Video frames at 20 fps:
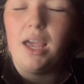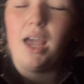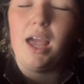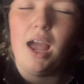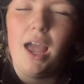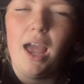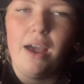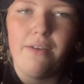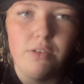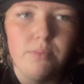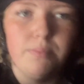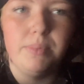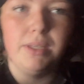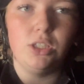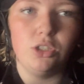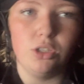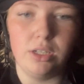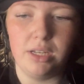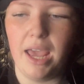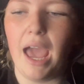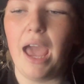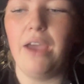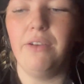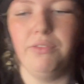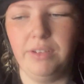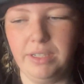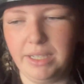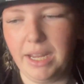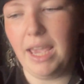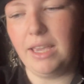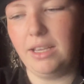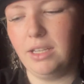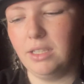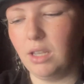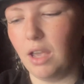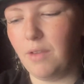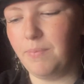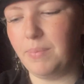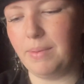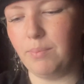I haven't been doing it every day because
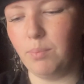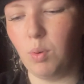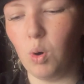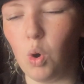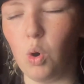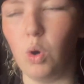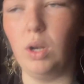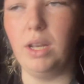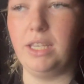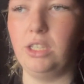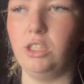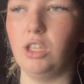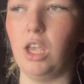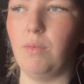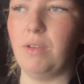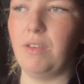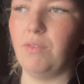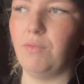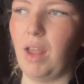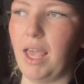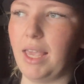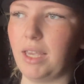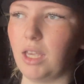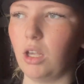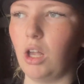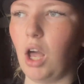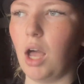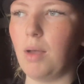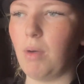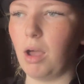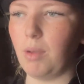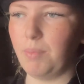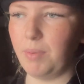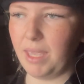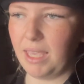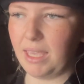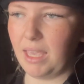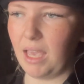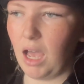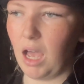I've been poorly. So we've like come up
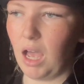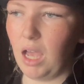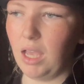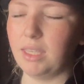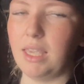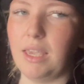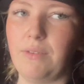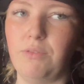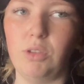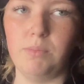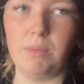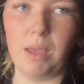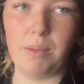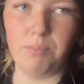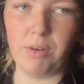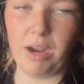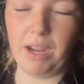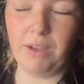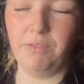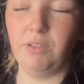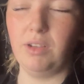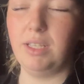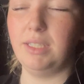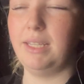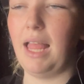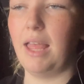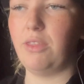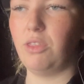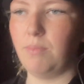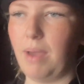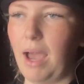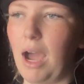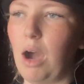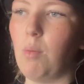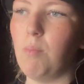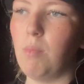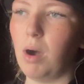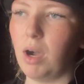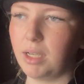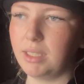here, given them breakfast, let them out,
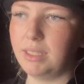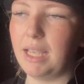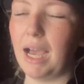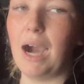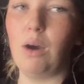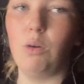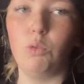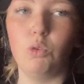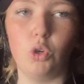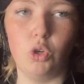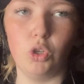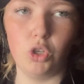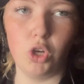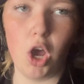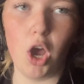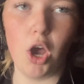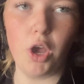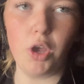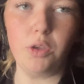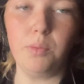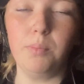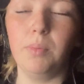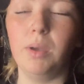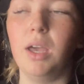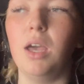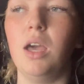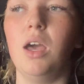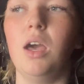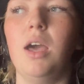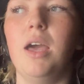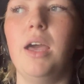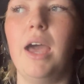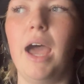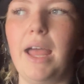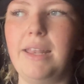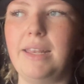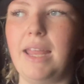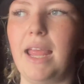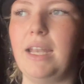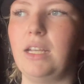mucked out, gone home,
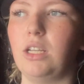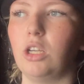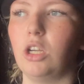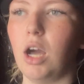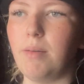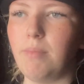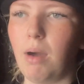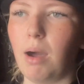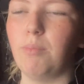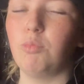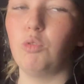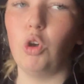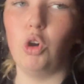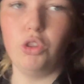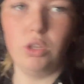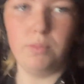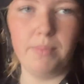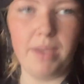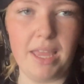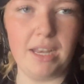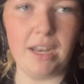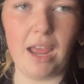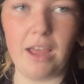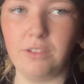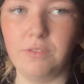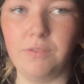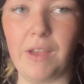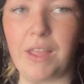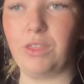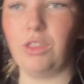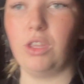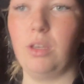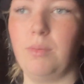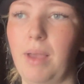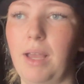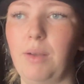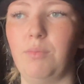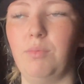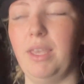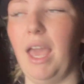and then come up, got them in and fed them,
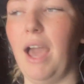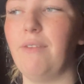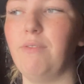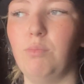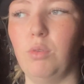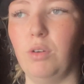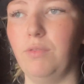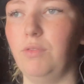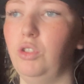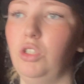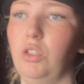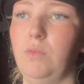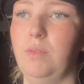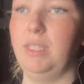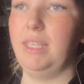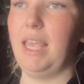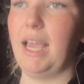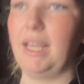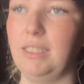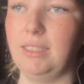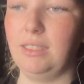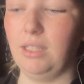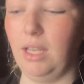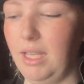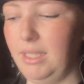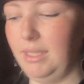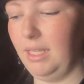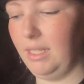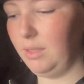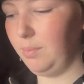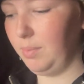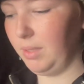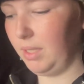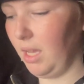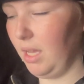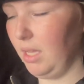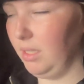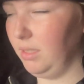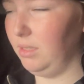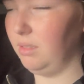and we haven't bothered doing the exercises
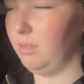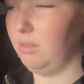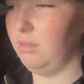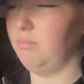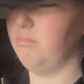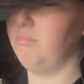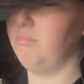because